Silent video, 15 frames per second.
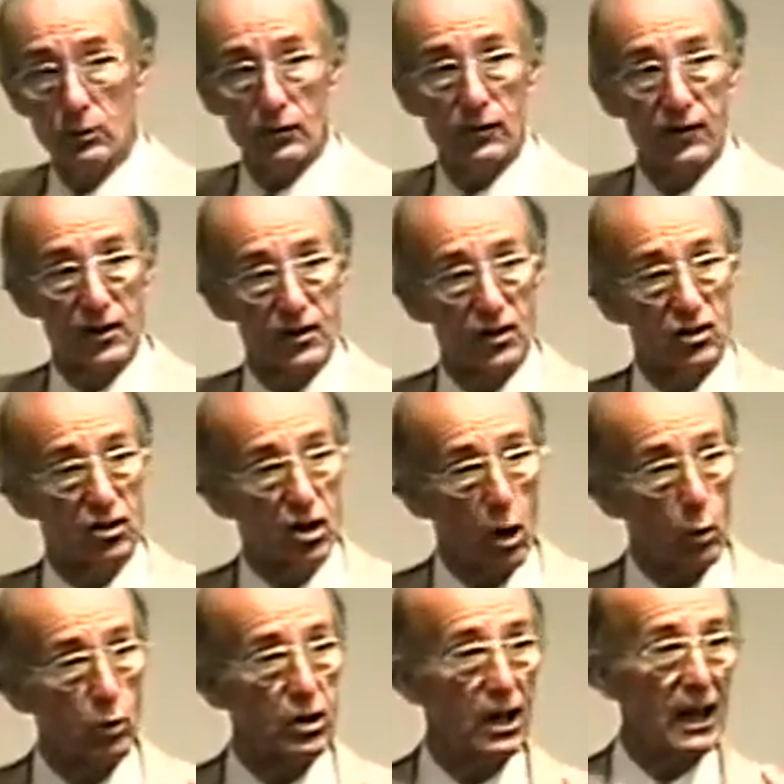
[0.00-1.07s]
for the
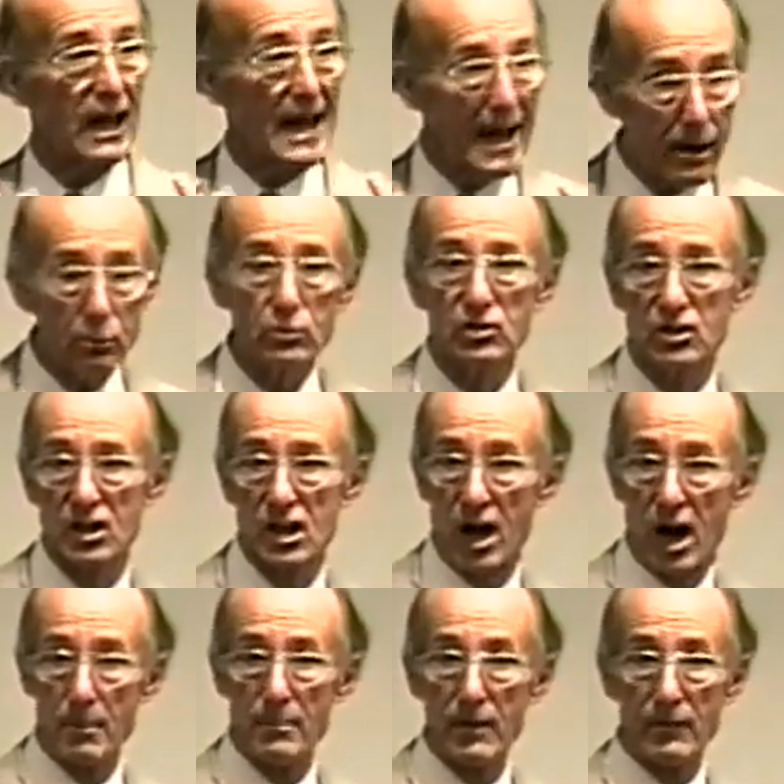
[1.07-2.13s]
total
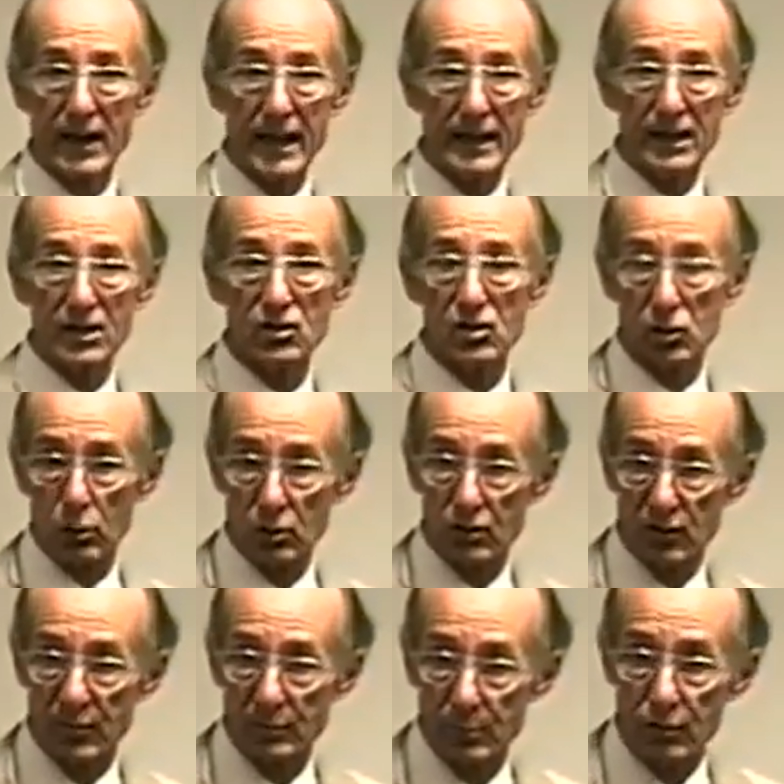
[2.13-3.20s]
outcome of any sort
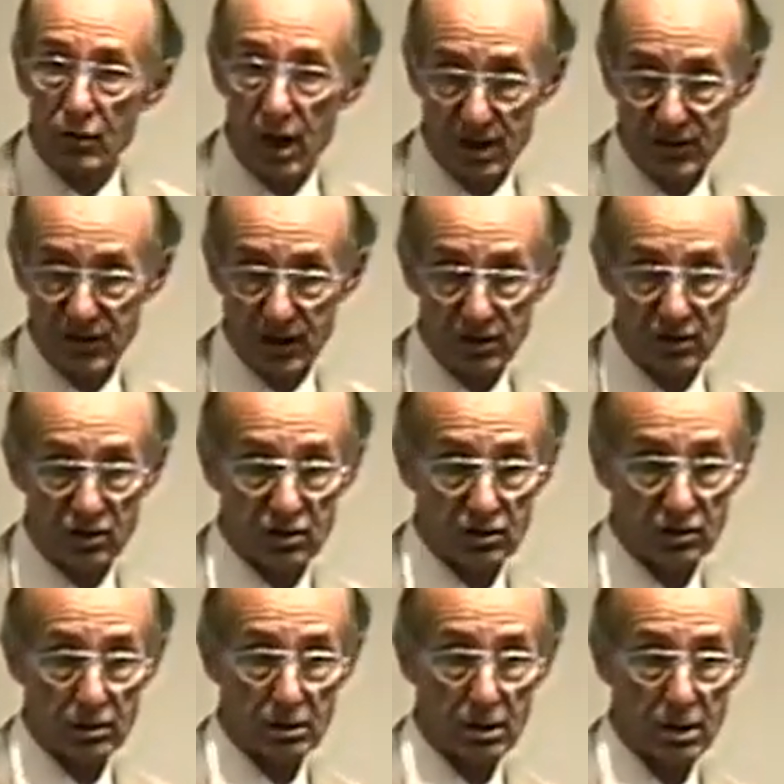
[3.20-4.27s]
of process,
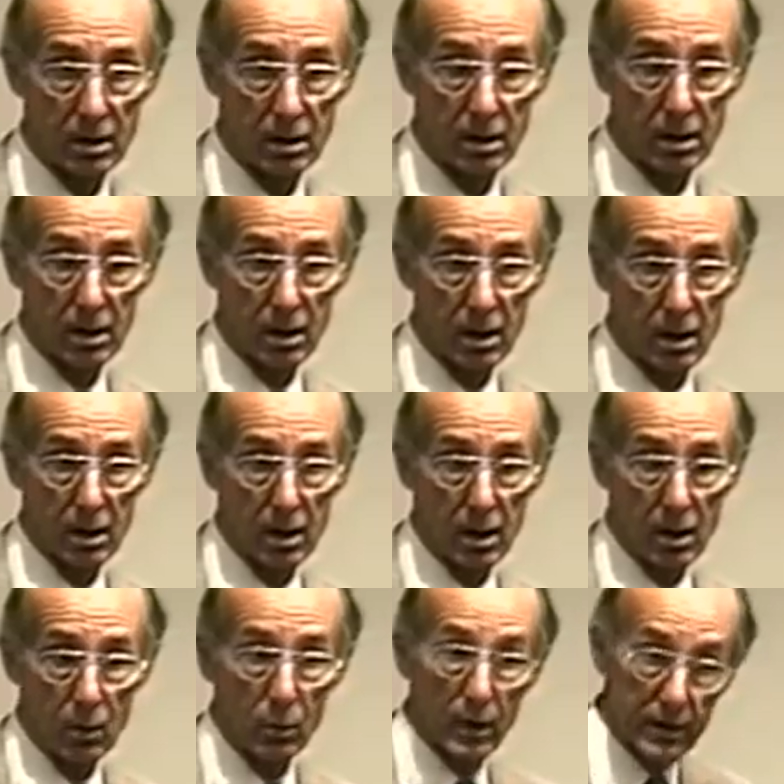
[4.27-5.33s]

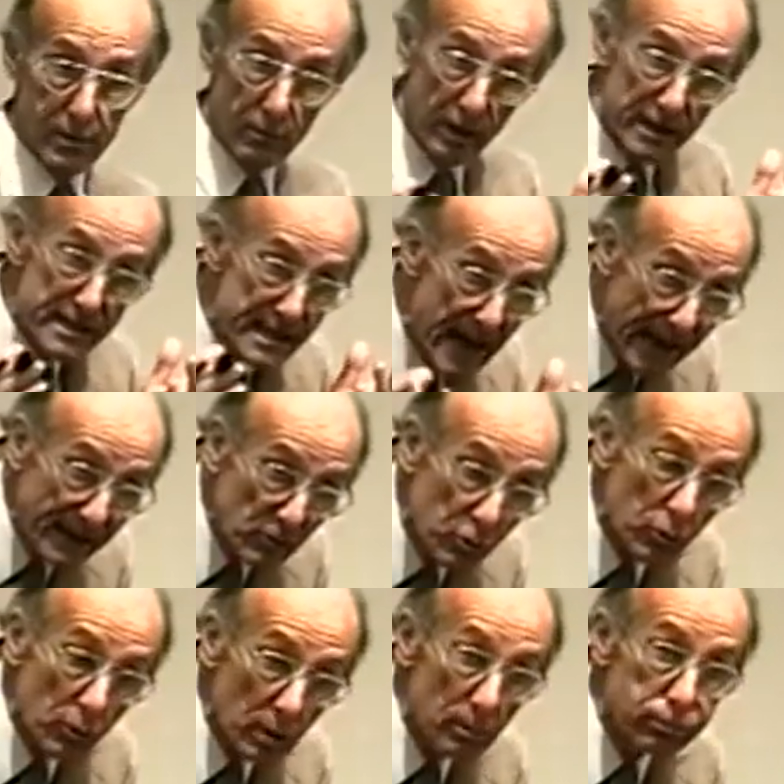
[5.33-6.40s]
whether a
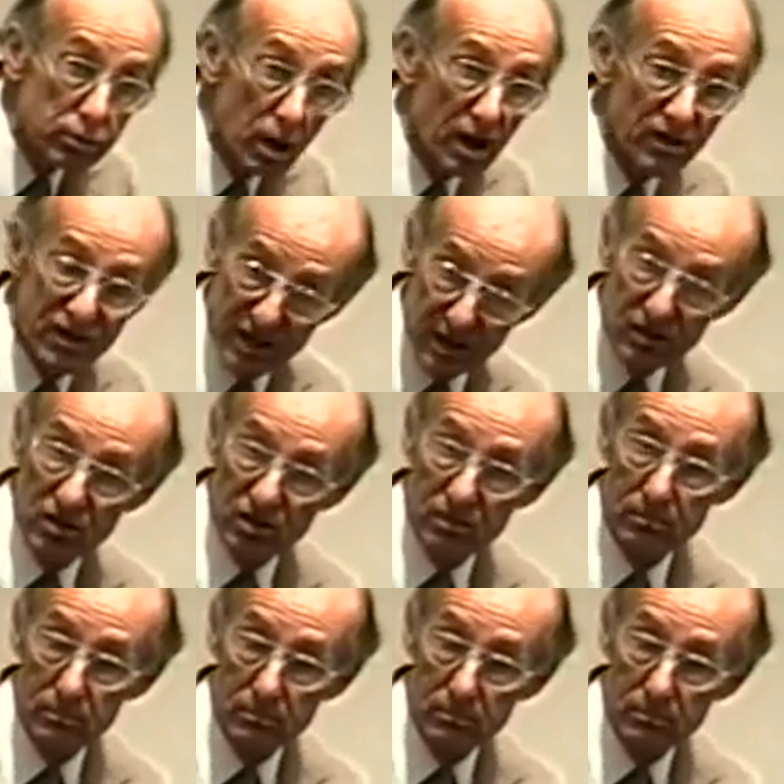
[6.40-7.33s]
natural process